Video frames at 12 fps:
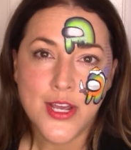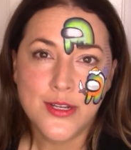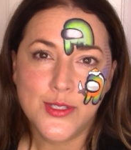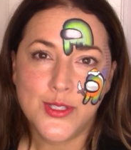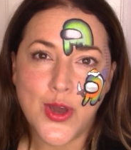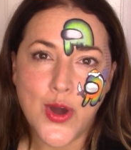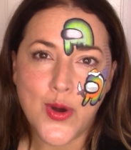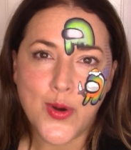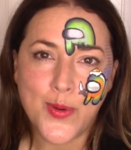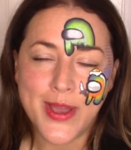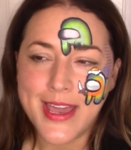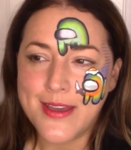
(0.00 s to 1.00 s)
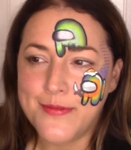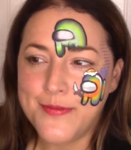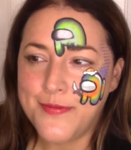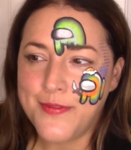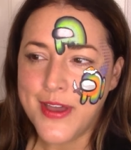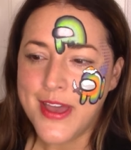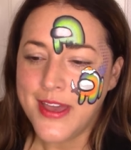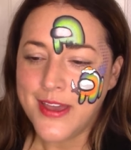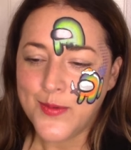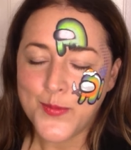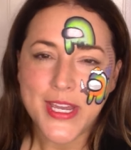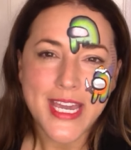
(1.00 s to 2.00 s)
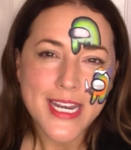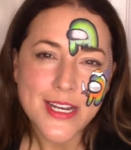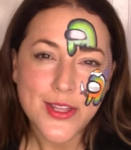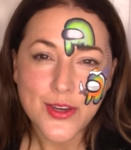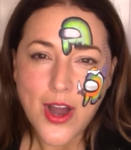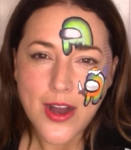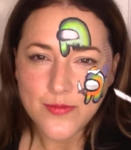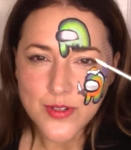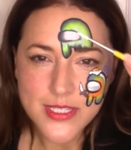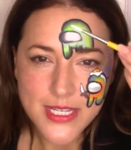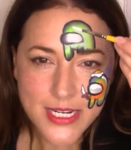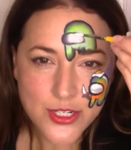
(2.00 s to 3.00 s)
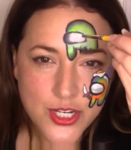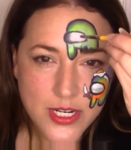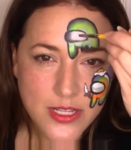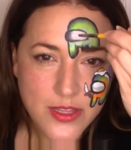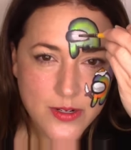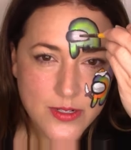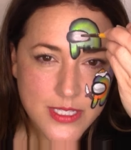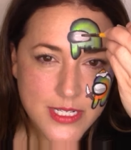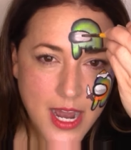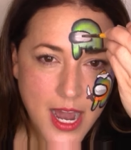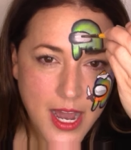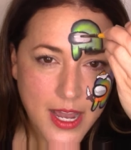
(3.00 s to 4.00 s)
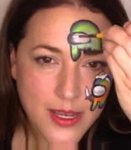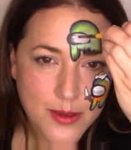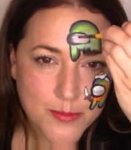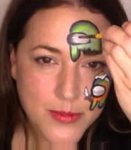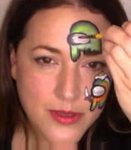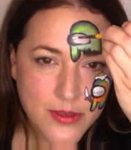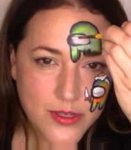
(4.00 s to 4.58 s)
So if we get into the conversation and there's time,